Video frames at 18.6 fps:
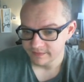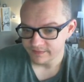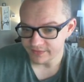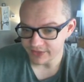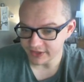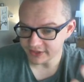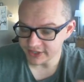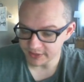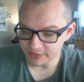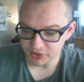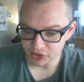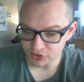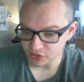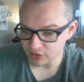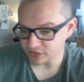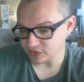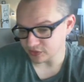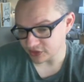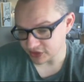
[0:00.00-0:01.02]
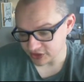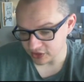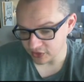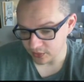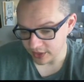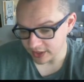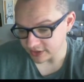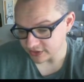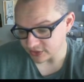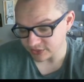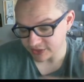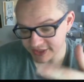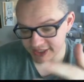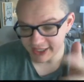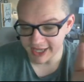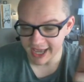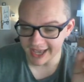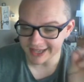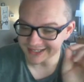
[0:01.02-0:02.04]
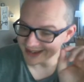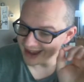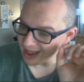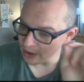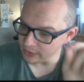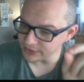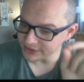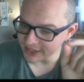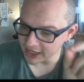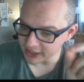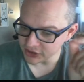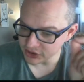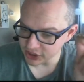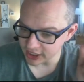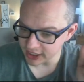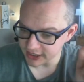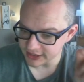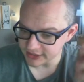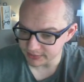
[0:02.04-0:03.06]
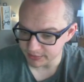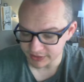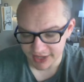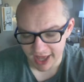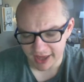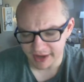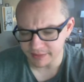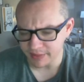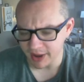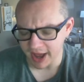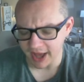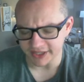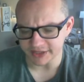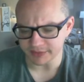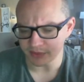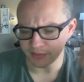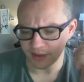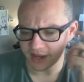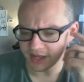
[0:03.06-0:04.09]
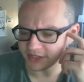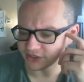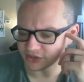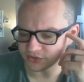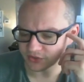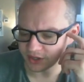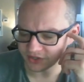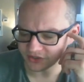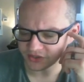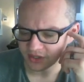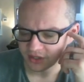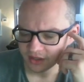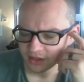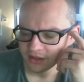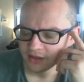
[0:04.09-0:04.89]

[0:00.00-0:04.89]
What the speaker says: then Tips and Tricks would still win. So Zeke has an outside chance, but not impossible by any stretch.